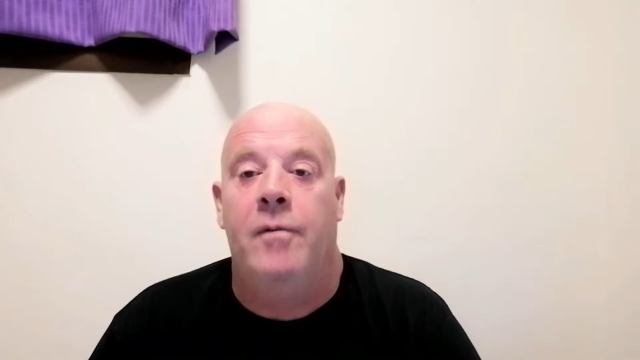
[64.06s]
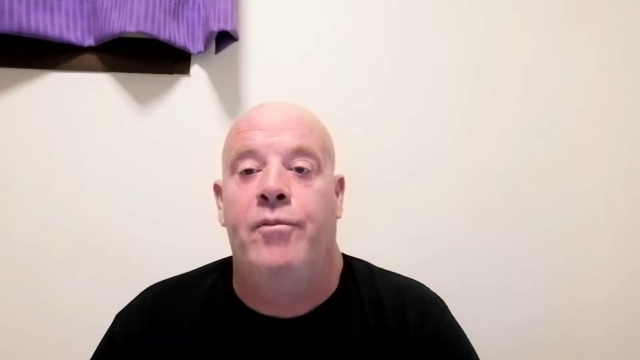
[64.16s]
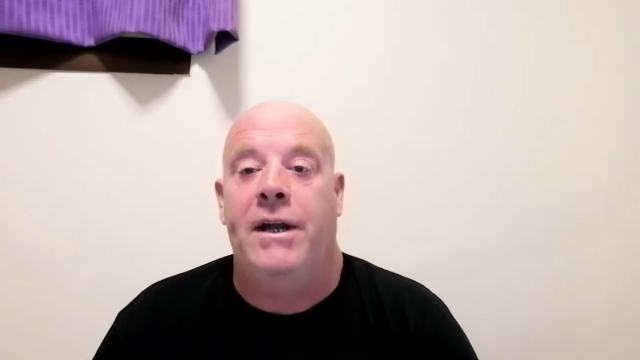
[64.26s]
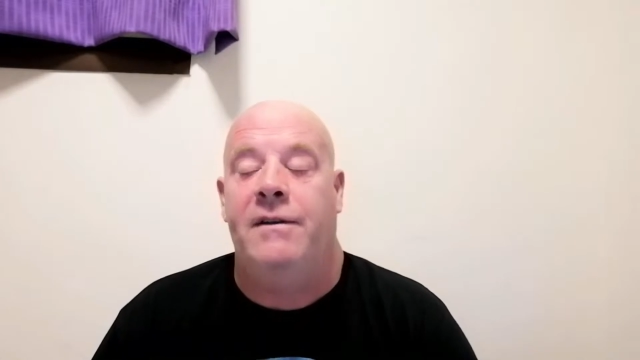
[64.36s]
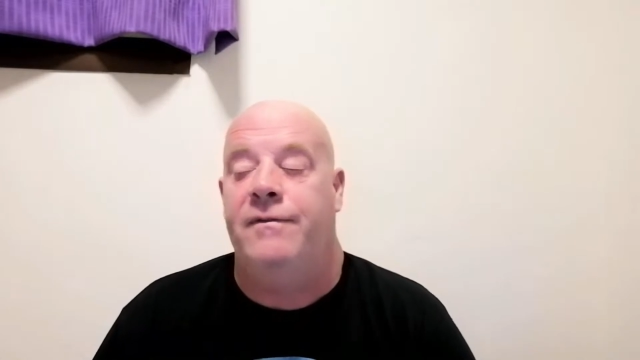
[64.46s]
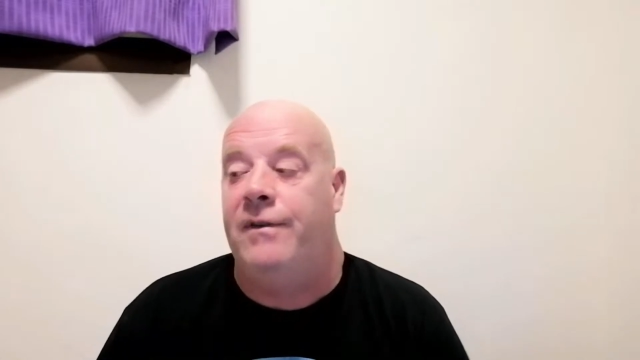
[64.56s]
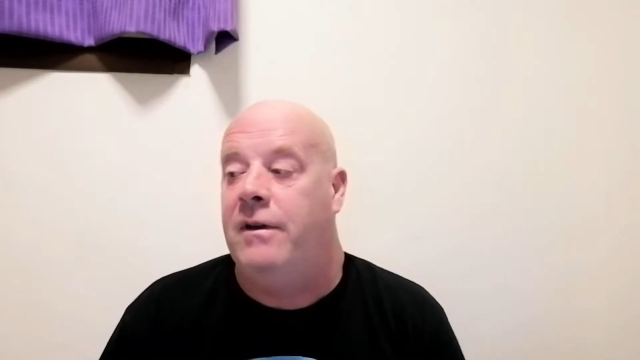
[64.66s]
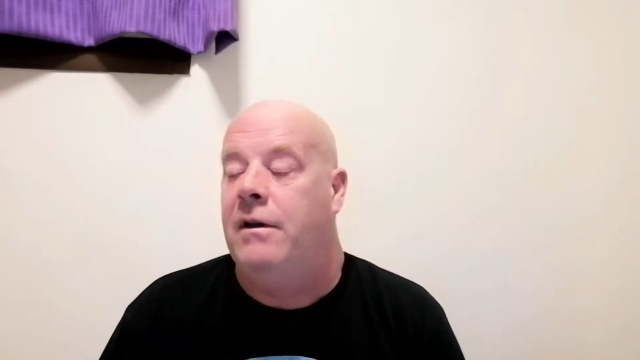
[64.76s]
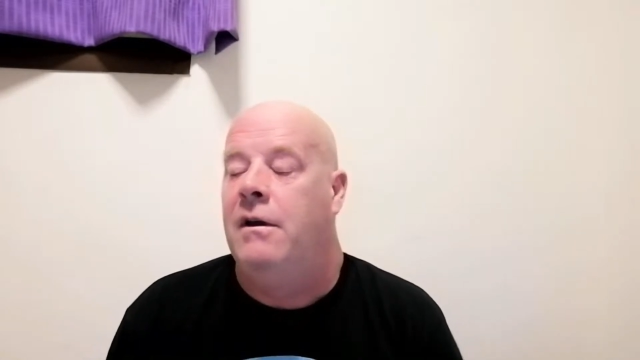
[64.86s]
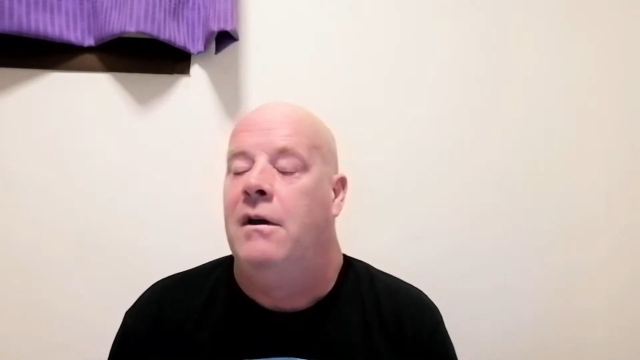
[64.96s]
practiced,
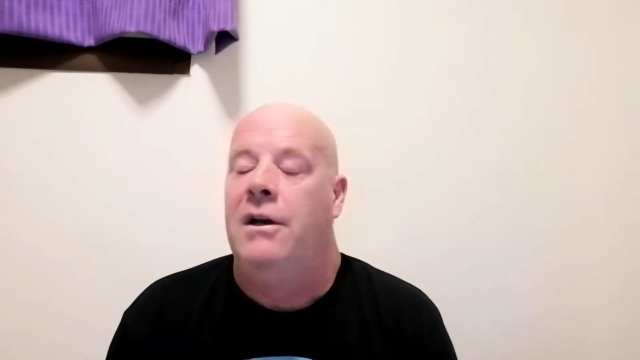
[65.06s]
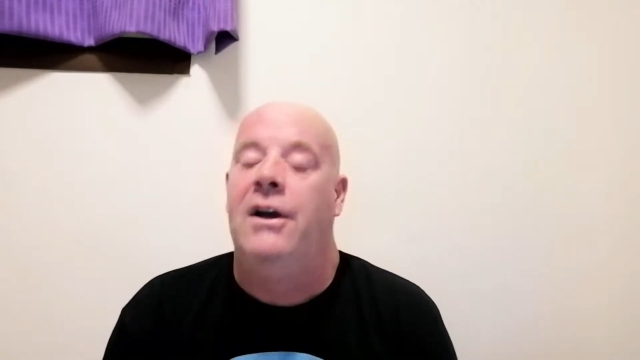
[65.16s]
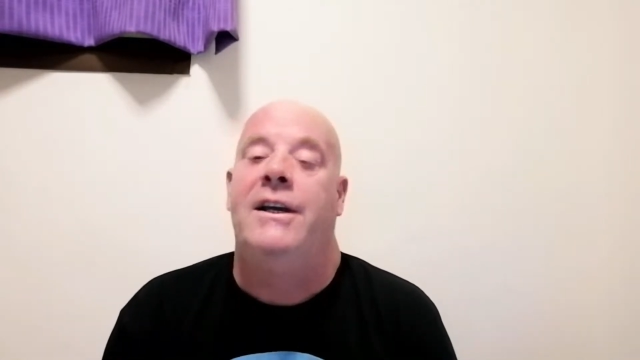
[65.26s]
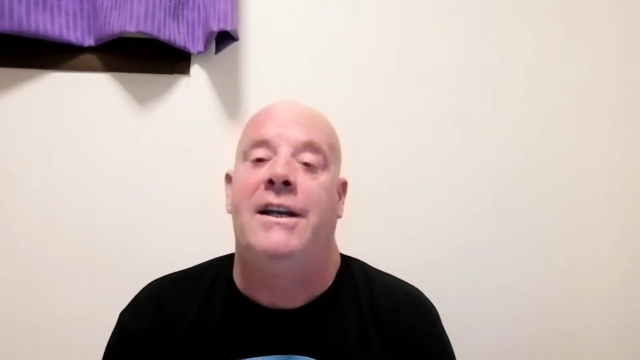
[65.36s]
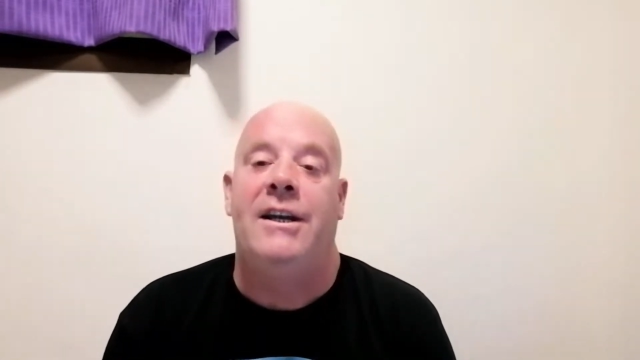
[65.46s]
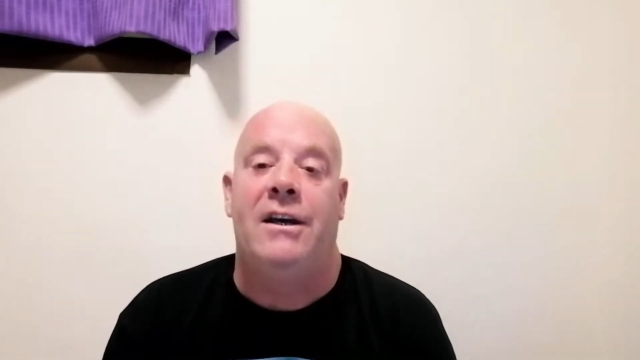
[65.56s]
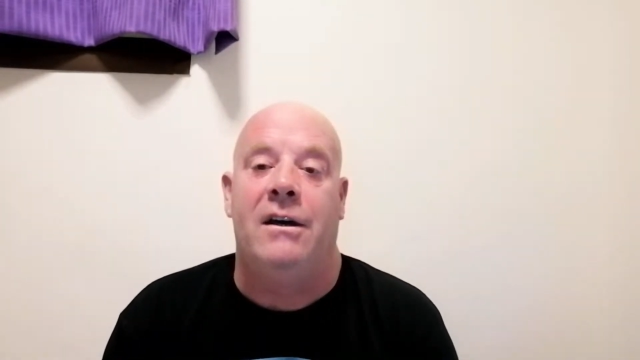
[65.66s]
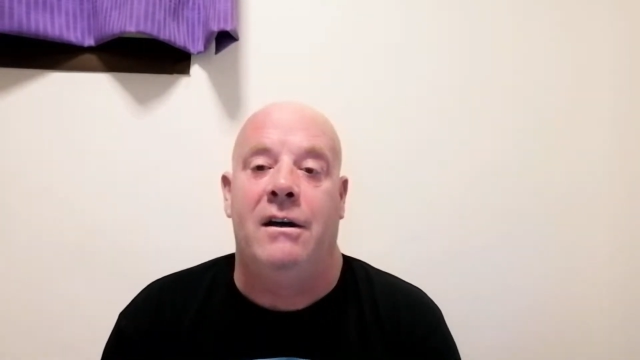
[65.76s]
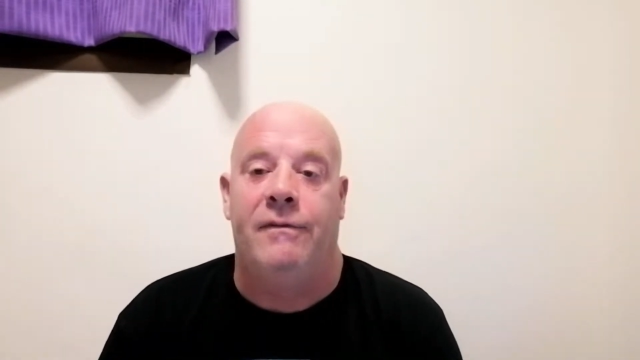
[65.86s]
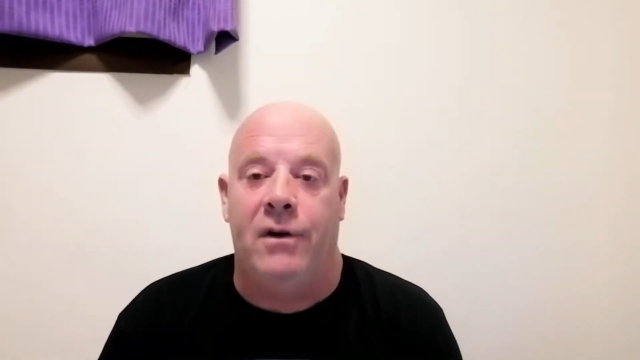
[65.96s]
like an idiot,
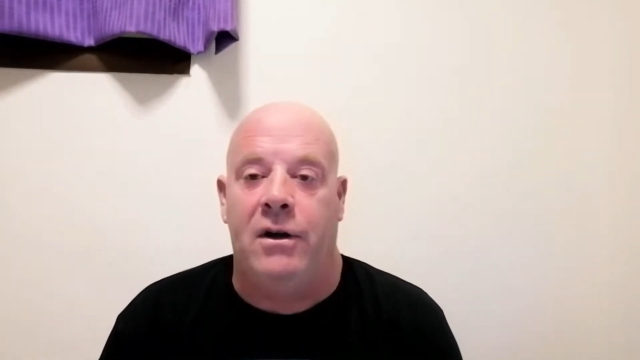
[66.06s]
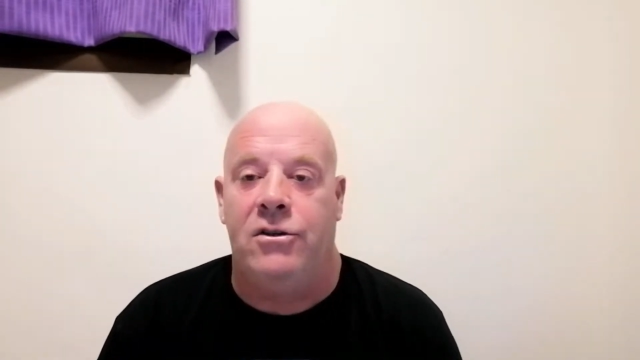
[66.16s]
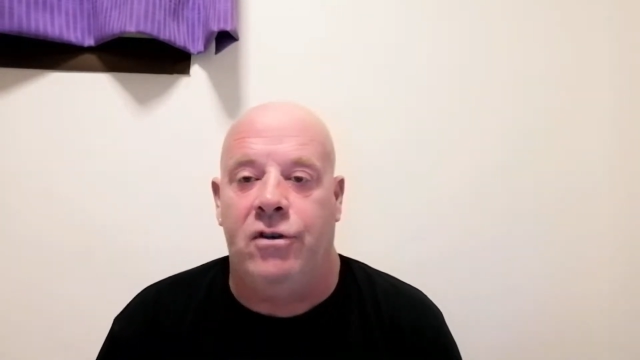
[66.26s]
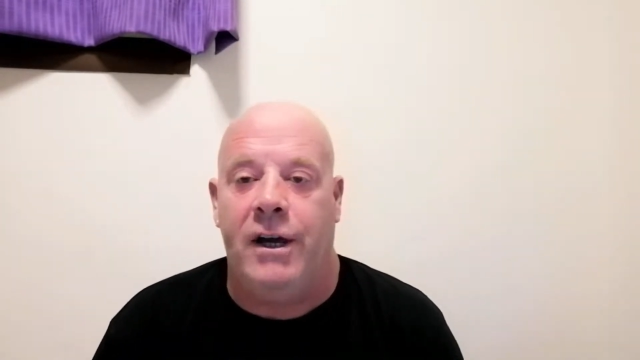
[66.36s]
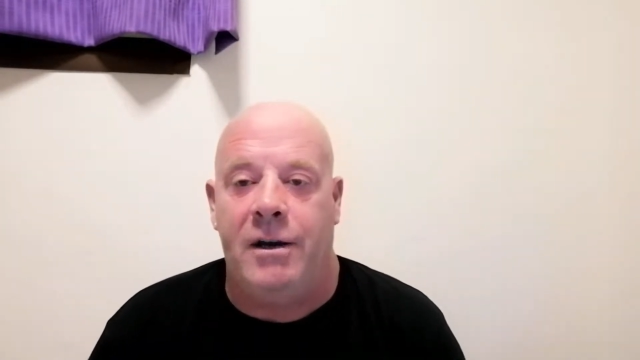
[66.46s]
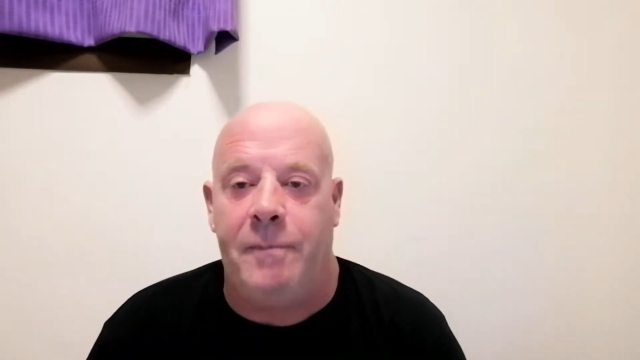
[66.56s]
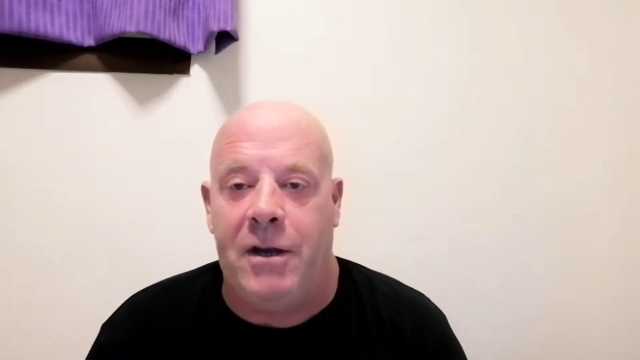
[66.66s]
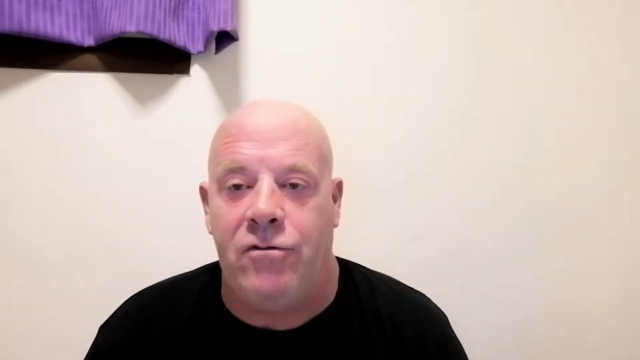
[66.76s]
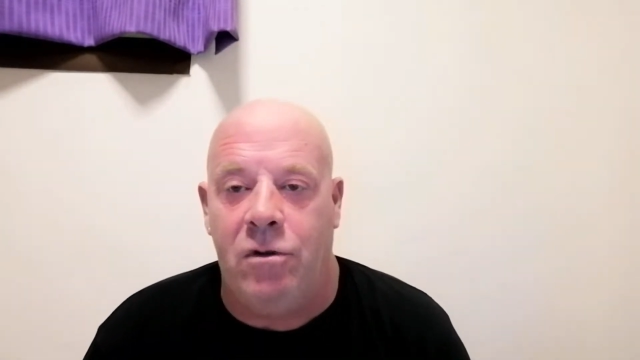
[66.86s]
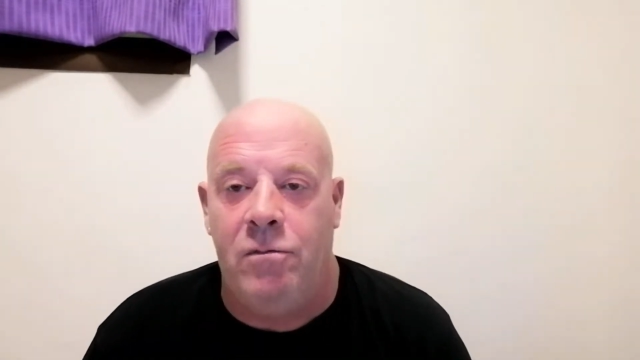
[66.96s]
I thought I'd try it in the
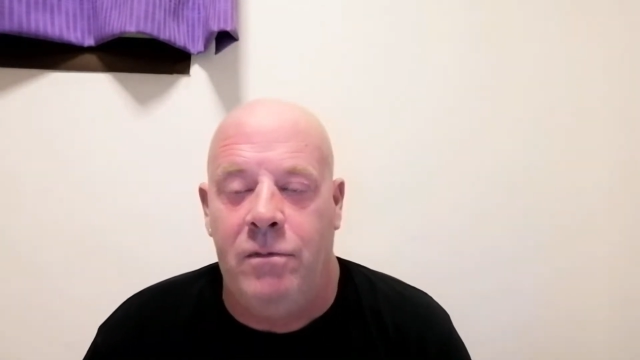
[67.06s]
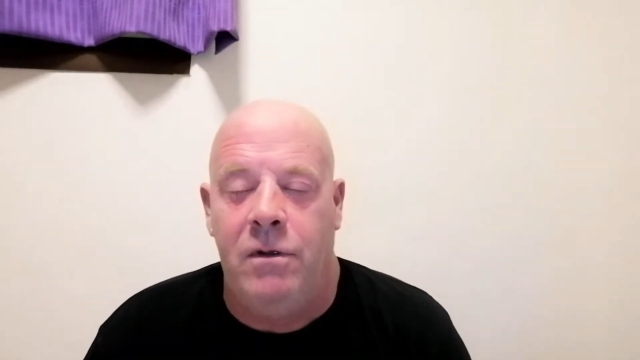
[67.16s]
bedroom.